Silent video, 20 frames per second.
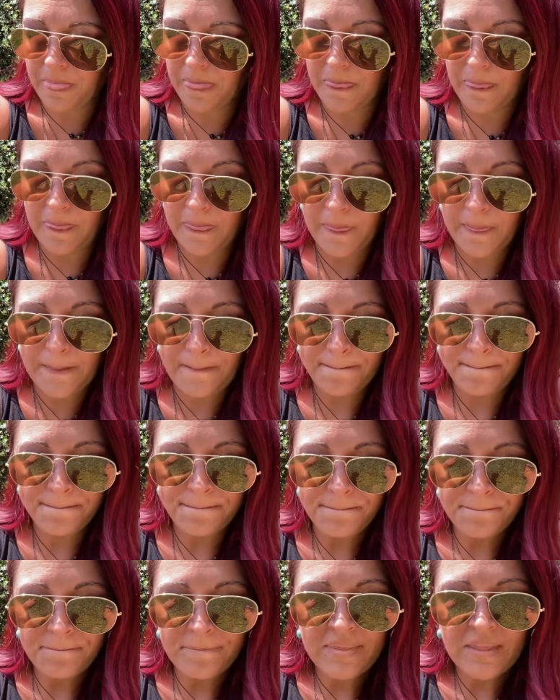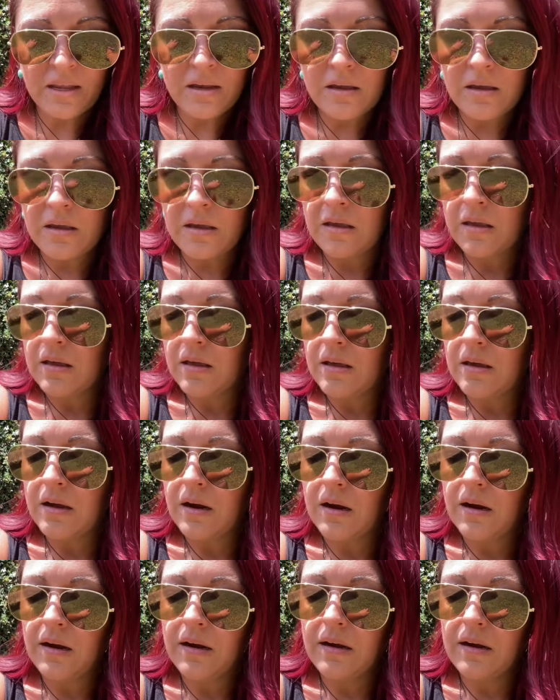
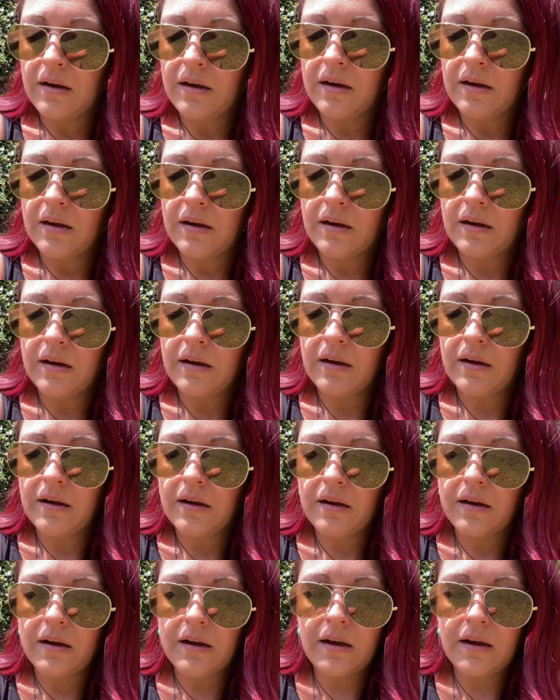No one is speaking in this clip.